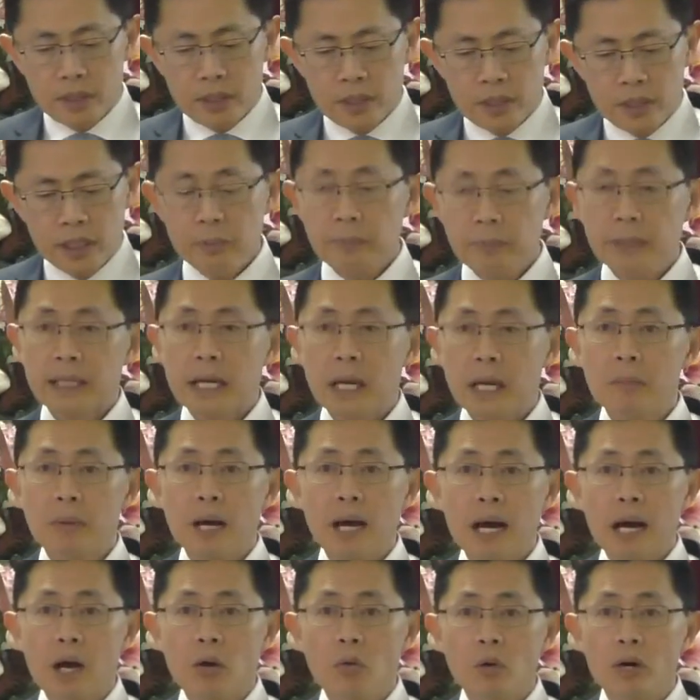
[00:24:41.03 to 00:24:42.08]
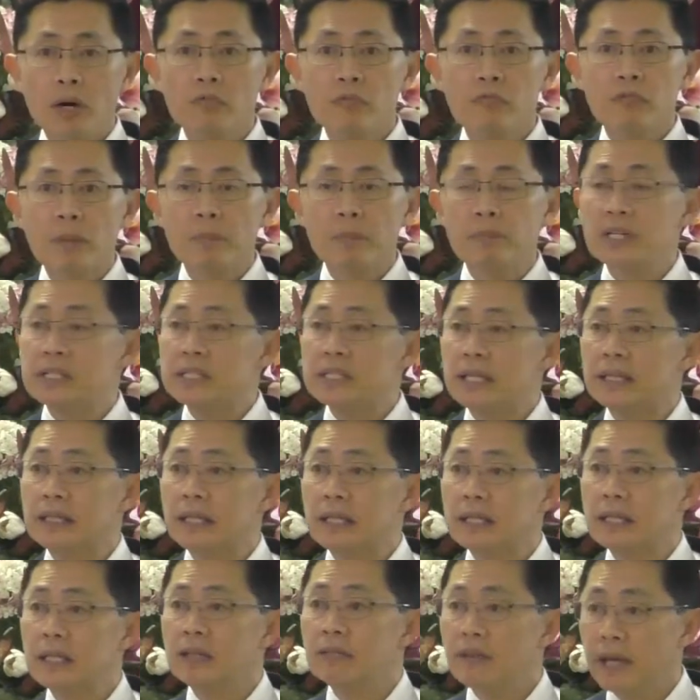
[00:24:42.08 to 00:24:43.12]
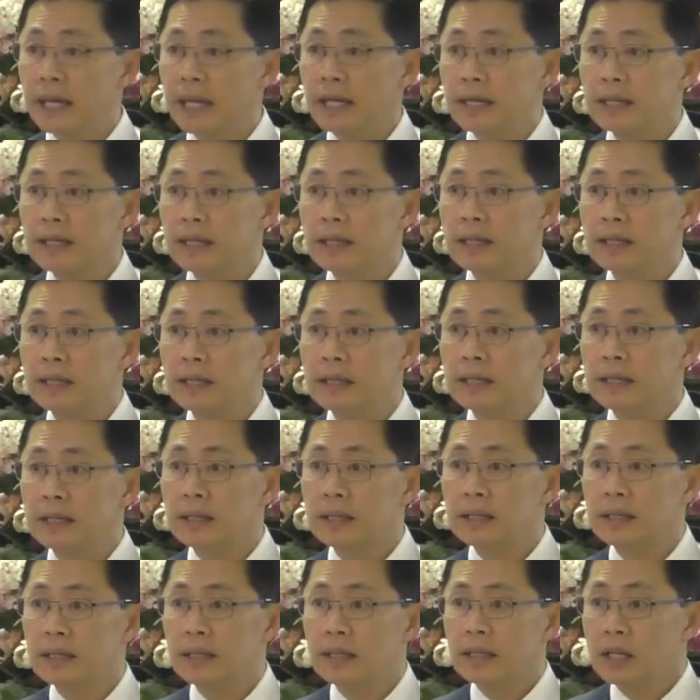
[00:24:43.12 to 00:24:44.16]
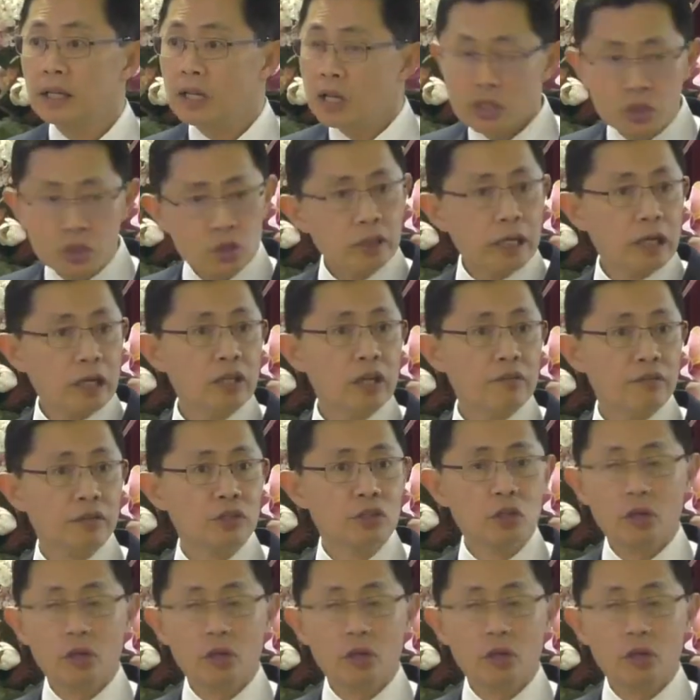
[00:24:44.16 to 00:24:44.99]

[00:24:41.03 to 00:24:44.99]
he become our representative head. So now you have a